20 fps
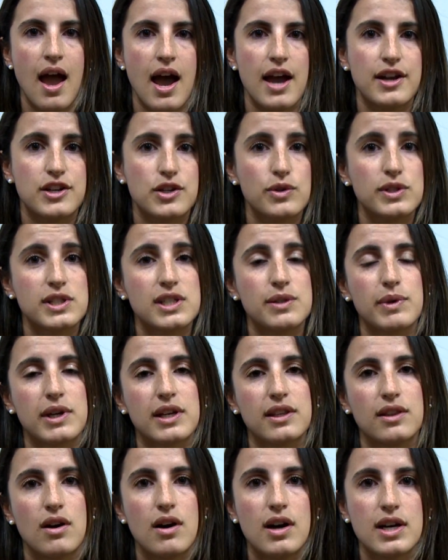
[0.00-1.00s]
I chose to
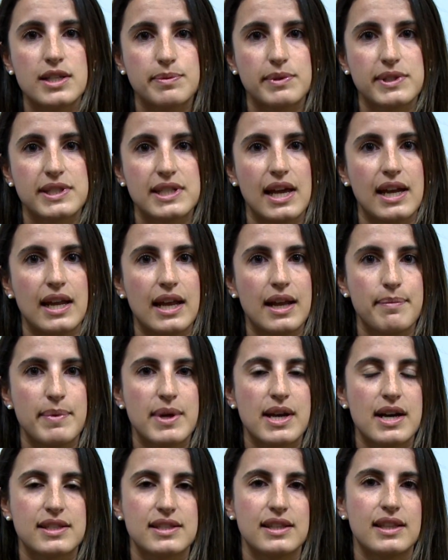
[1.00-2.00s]
work in the hospital setting
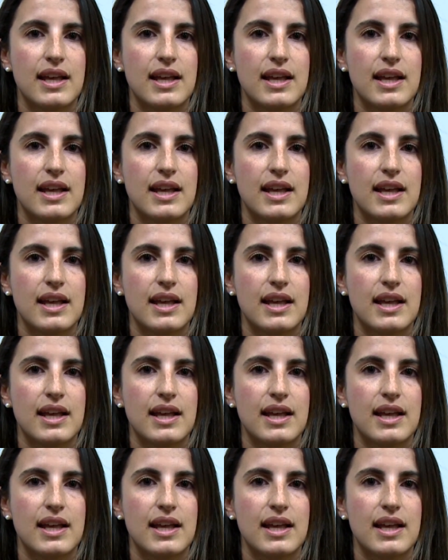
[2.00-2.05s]
because